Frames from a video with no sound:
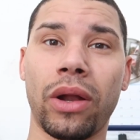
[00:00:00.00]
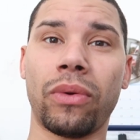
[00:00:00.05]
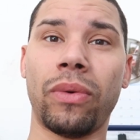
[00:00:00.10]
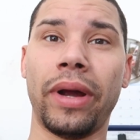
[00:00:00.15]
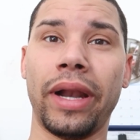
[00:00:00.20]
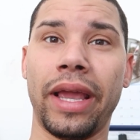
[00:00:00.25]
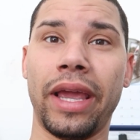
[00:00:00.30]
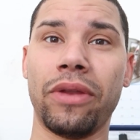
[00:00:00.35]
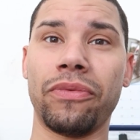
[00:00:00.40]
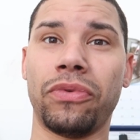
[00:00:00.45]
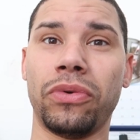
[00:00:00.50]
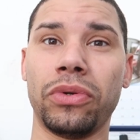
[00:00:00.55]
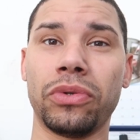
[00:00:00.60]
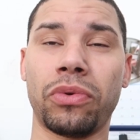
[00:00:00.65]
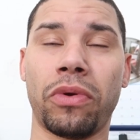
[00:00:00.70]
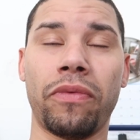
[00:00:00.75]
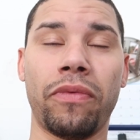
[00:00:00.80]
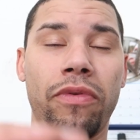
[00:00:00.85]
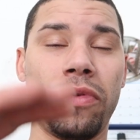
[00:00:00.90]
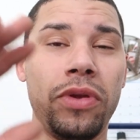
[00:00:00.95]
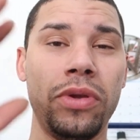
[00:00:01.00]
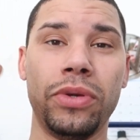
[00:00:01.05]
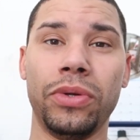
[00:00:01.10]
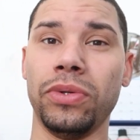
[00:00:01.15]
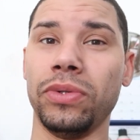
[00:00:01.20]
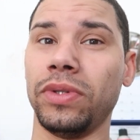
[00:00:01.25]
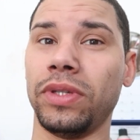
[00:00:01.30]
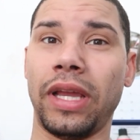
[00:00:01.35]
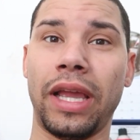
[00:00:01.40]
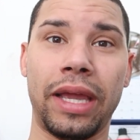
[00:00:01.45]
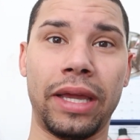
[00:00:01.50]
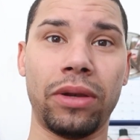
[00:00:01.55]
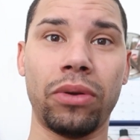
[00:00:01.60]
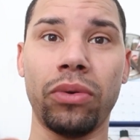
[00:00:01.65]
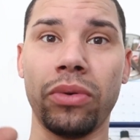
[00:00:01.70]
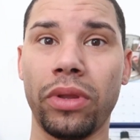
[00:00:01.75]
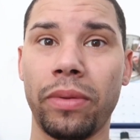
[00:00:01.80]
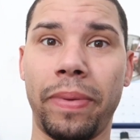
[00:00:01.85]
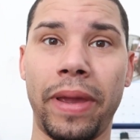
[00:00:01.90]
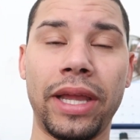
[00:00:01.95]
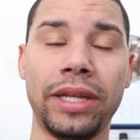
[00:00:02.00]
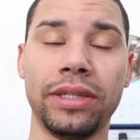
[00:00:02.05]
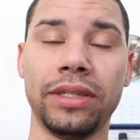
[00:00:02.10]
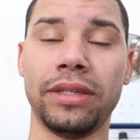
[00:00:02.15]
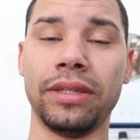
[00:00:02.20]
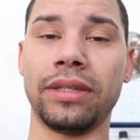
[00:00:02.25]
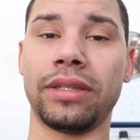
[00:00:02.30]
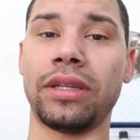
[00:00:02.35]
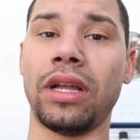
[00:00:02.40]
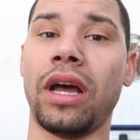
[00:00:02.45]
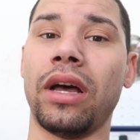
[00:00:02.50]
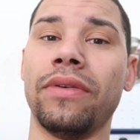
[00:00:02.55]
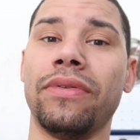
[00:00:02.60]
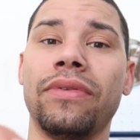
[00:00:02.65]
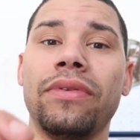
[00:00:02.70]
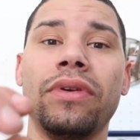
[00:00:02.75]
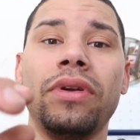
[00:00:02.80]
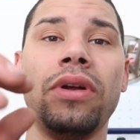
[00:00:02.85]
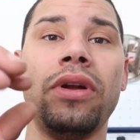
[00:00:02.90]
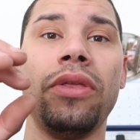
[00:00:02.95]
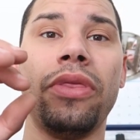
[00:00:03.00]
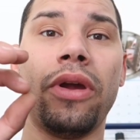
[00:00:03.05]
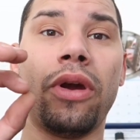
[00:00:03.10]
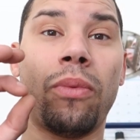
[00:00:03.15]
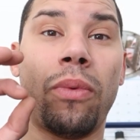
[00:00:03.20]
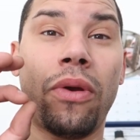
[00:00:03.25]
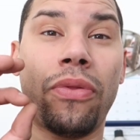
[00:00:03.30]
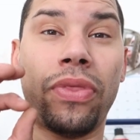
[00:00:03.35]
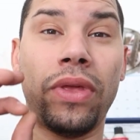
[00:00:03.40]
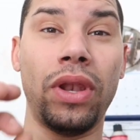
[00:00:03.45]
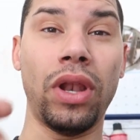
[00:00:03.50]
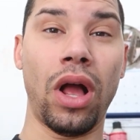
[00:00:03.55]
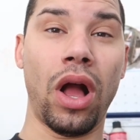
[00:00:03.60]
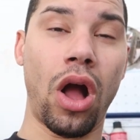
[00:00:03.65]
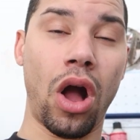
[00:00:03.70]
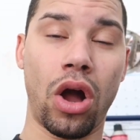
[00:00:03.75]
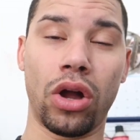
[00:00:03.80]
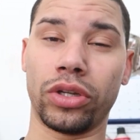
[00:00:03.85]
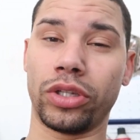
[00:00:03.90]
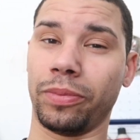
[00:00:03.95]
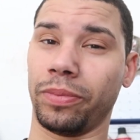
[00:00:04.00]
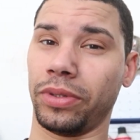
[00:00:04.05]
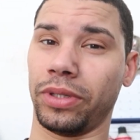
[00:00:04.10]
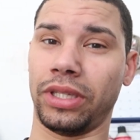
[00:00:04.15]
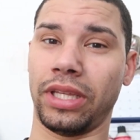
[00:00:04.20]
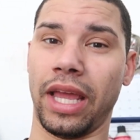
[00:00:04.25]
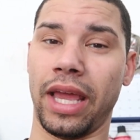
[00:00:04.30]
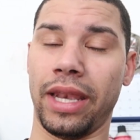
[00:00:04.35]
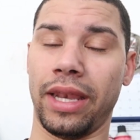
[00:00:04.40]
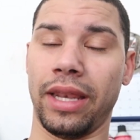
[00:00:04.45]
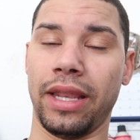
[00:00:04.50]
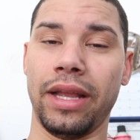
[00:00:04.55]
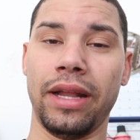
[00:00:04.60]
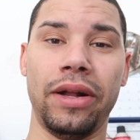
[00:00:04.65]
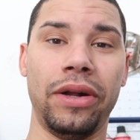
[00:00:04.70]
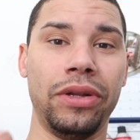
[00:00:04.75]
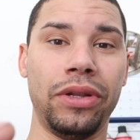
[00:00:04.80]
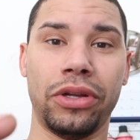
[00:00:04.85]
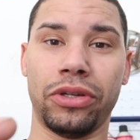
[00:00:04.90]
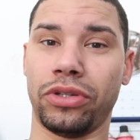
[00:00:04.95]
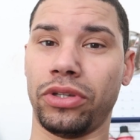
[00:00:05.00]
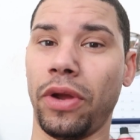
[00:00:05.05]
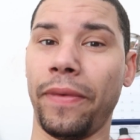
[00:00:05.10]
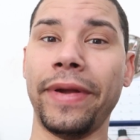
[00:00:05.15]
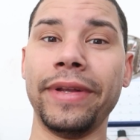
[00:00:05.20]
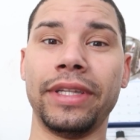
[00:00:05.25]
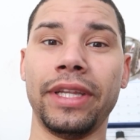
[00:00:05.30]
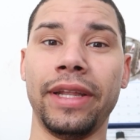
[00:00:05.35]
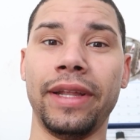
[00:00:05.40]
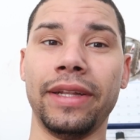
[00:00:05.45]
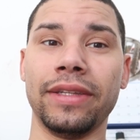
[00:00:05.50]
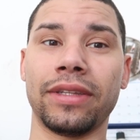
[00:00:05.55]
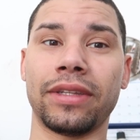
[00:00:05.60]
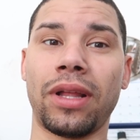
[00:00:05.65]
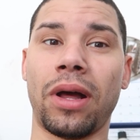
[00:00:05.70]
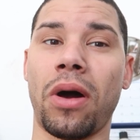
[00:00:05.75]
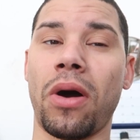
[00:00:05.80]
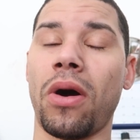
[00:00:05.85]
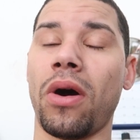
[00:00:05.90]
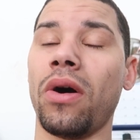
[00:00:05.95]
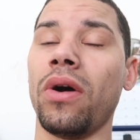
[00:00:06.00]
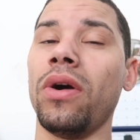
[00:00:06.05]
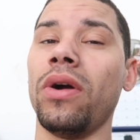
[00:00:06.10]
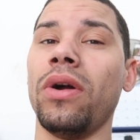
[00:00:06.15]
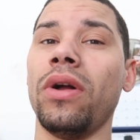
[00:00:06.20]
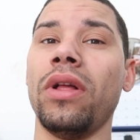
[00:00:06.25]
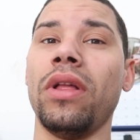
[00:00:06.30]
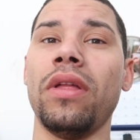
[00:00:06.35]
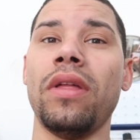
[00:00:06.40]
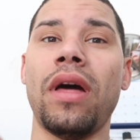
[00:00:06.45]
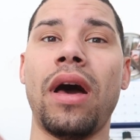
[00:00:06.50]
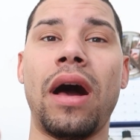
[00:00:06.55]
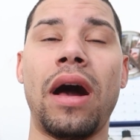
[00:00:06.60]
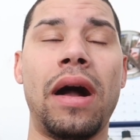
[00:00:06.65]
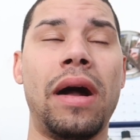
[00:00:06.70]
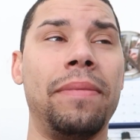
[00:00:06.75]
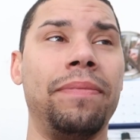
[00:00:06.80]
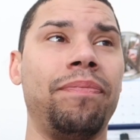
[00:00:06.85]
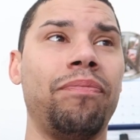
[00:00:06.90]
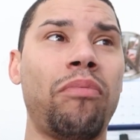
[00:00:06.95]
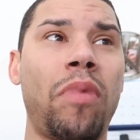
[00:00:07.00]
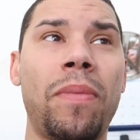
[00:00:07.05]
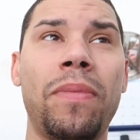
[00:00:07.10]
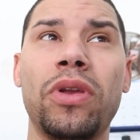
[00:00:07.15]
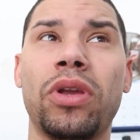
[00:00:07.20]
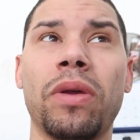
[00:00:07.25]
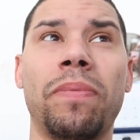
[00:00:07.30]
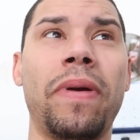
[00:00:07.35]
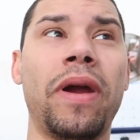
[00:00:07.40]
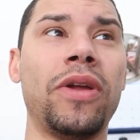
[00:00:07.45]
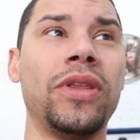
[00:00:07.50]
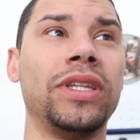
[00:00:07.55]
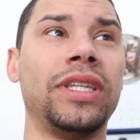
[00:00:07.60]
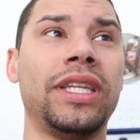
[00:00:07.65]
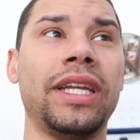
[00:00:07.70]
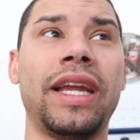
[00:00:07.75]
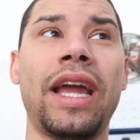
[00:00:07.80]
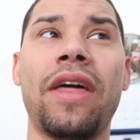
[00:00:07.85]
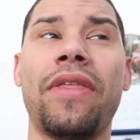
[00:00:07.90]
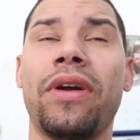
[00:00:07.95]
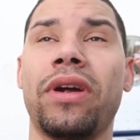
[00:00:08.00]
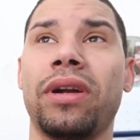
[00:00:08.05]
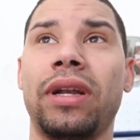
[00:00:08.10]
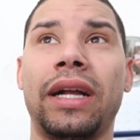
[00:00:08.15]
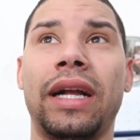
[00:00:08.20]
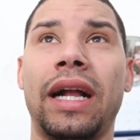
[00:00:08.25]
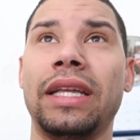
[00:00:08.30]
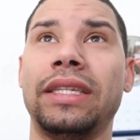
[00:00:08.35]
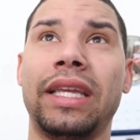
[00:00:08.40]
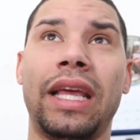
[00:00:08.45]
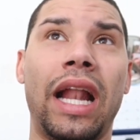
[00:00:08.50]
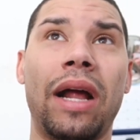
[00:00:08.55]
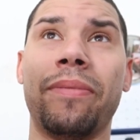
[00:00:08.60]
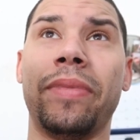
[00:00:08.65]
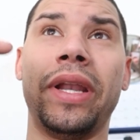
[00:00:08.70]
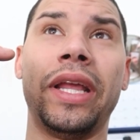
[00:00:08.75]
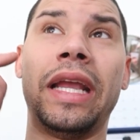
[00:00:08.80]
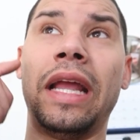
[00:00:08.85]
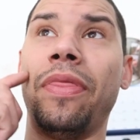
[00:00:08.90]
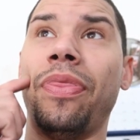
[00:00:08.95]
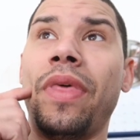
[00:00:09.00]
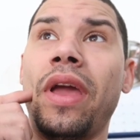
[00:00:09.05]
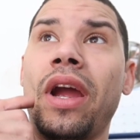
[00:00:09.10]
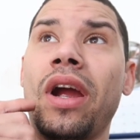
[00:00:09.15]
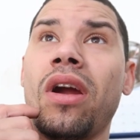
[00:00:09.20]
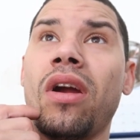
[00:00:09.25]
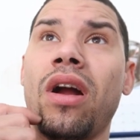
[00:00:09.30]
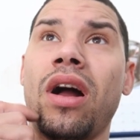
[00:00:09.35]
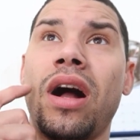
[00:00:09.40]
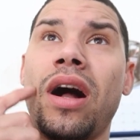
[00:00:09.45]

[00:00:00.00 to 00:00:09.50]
quite a handful of reviews and on the pages and stuff. They're worth it 100%. They're so easy to install. Maybe you compare this together. Like I said, I'm gonna get their